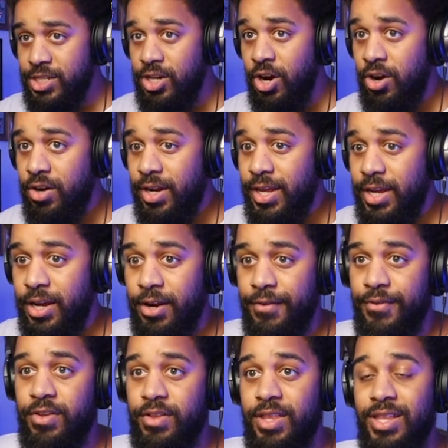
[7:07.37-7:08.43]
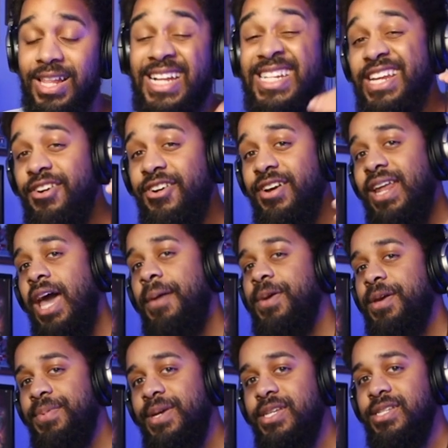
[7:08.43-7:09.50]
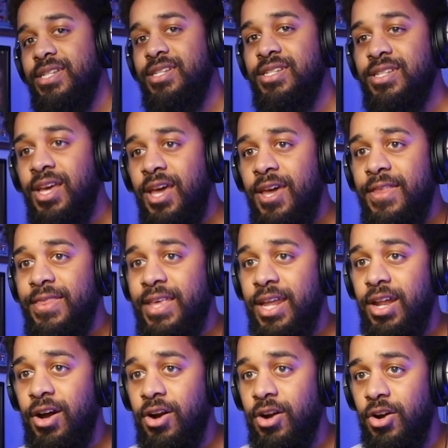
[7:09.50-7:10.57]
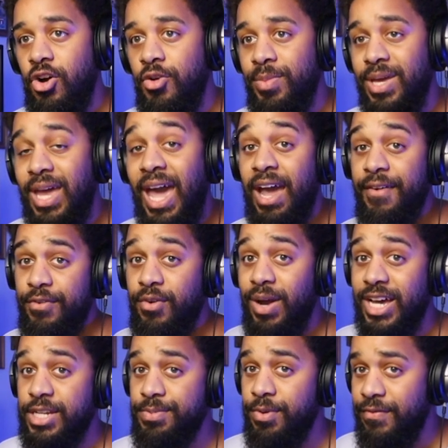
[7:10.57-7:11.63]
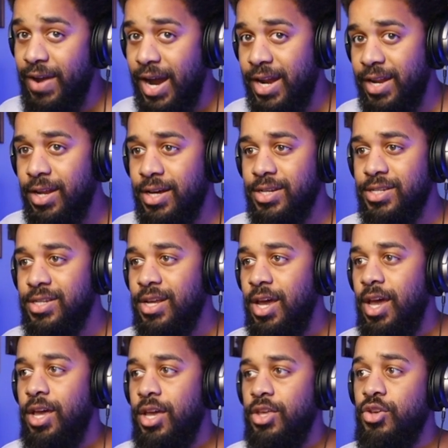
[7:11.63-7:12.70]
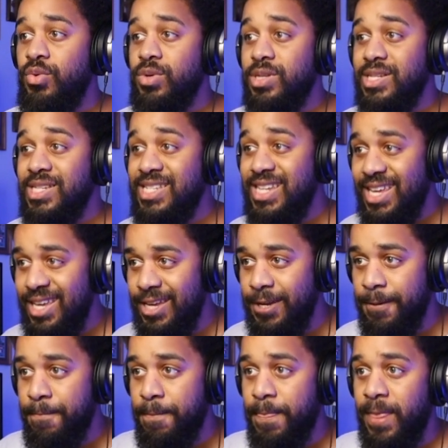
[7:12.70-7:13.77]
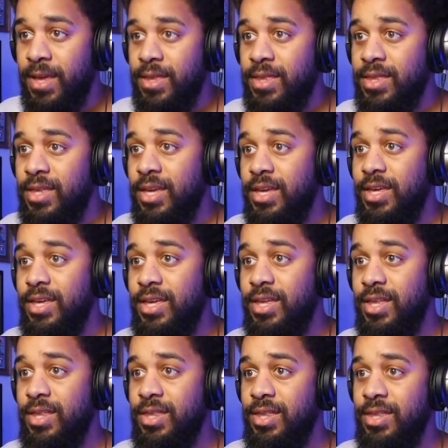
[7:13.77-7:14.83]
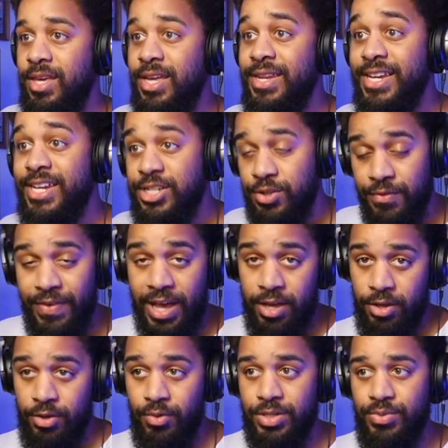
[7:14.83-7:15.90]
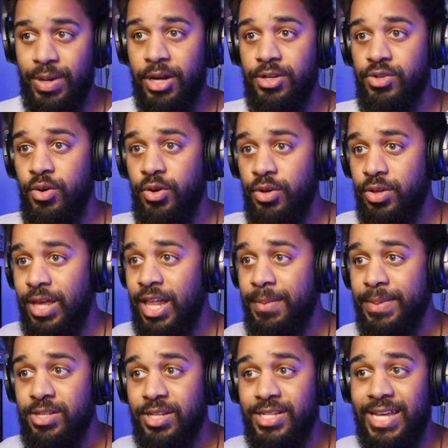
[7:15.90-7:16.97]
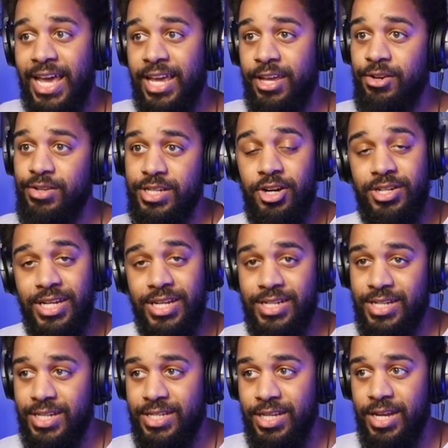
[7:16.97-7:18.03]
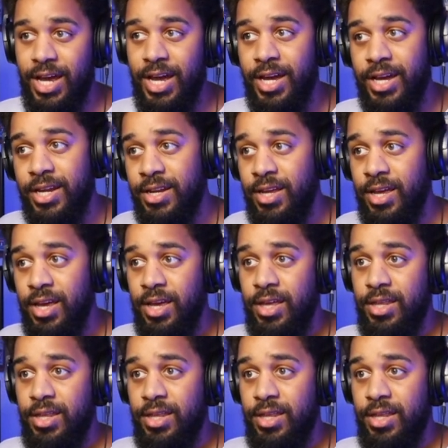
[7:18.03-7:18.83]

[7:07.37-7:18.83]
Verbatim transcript: the chart here for the legendary and epic pieces, that our homie Afro has provided us, you will see the the initial value, which is what I was showing you. The elemental attack usually starts at 69.